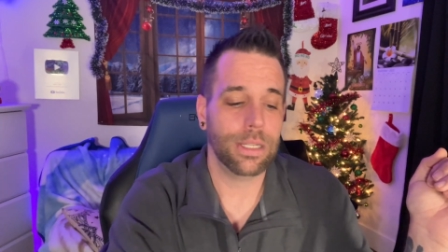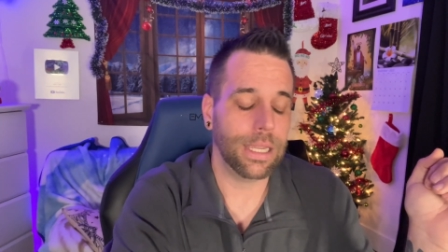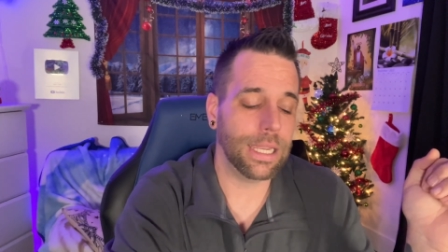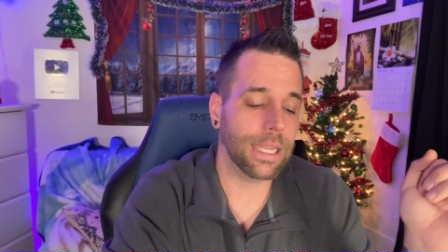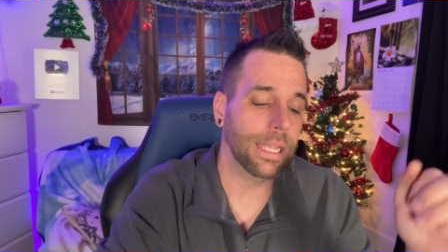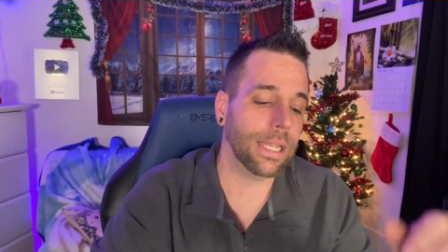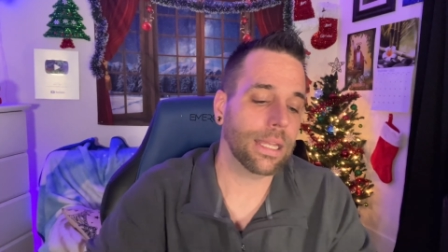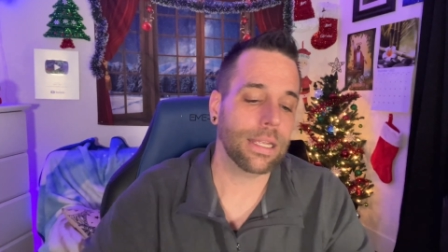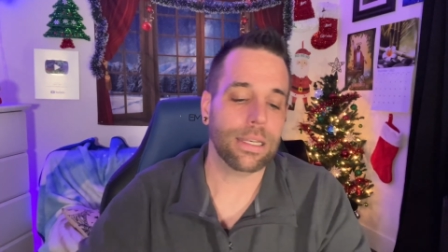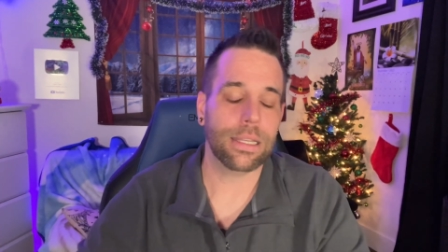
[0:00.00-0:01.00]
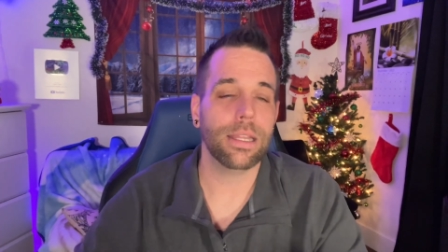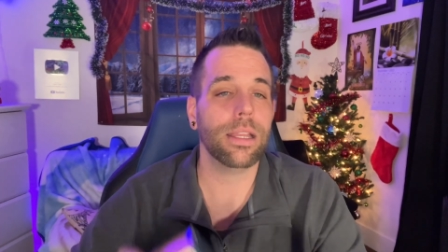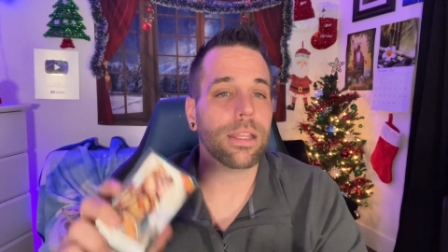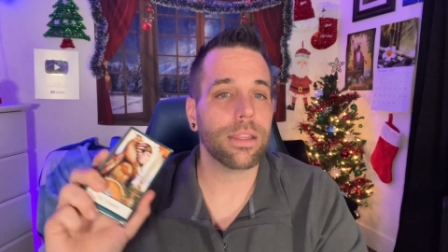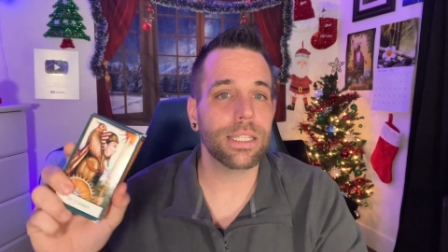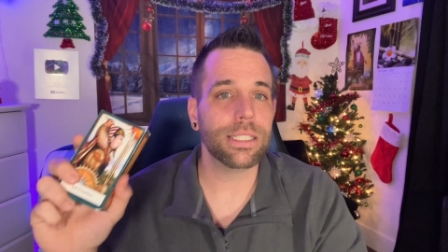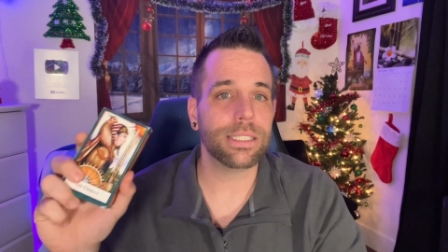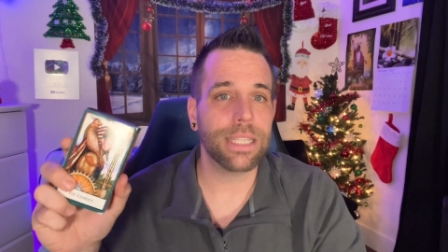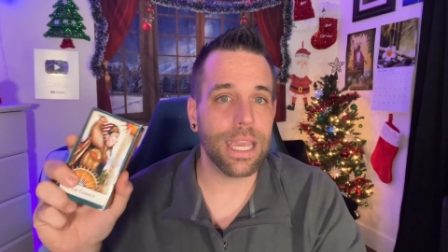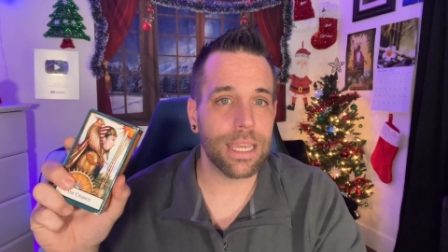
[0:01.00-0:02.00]
And this
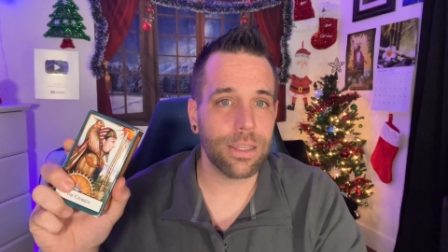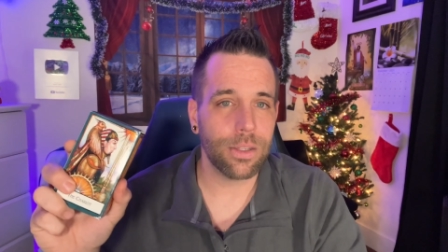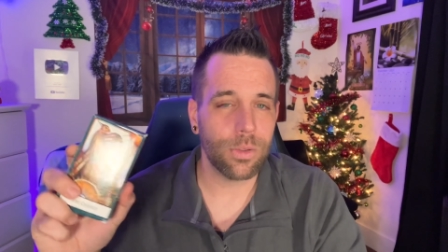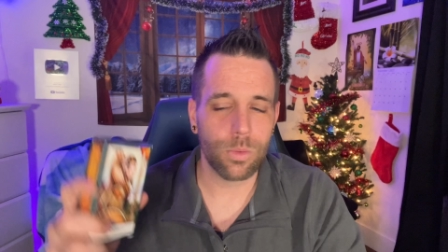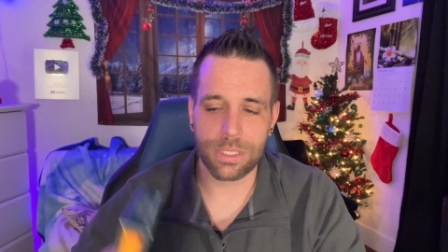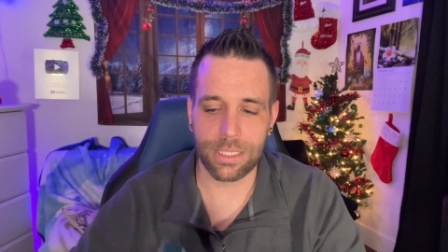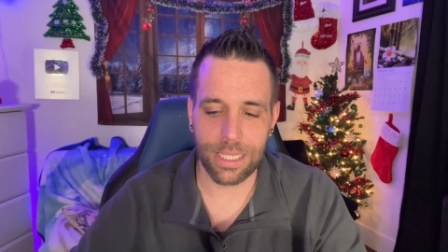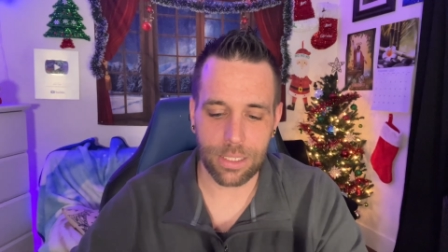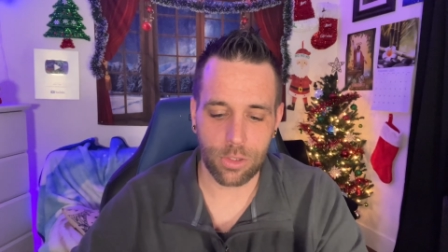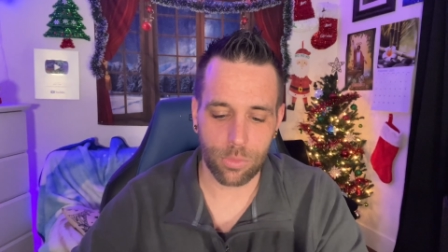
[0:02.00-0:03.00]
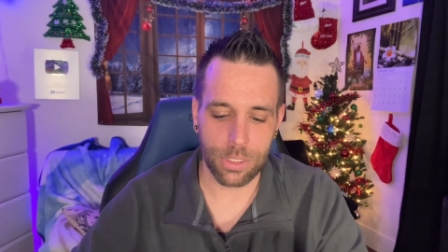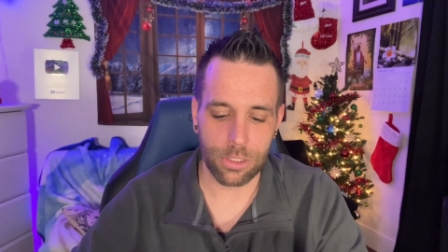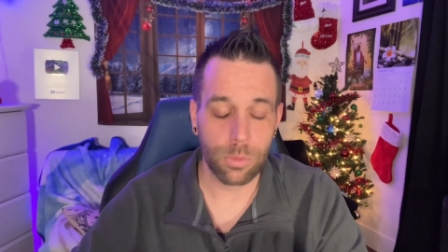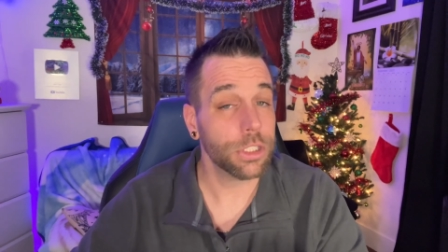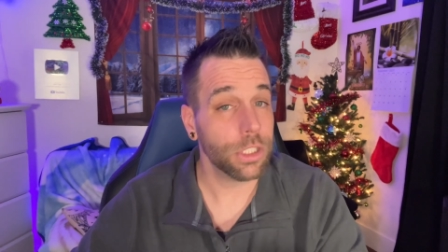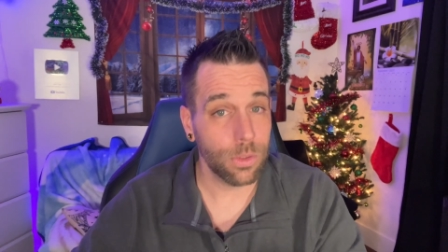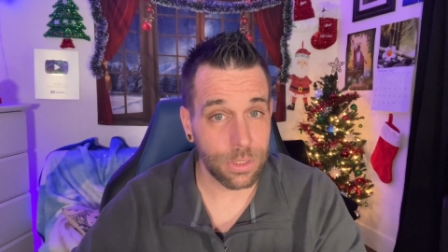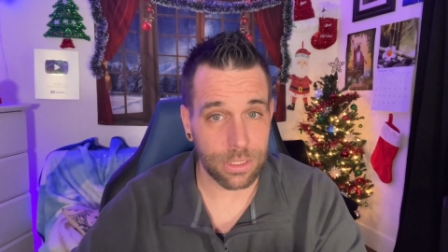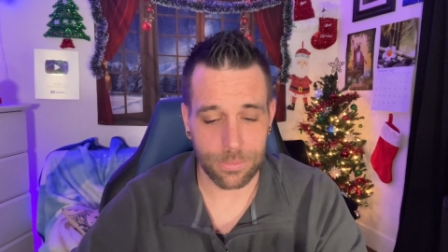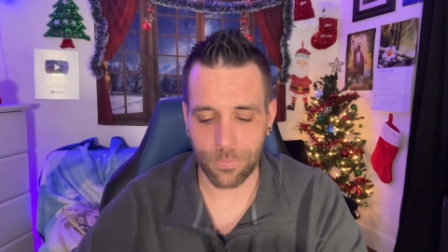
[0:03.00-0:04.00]
deck was the deck the reader was using.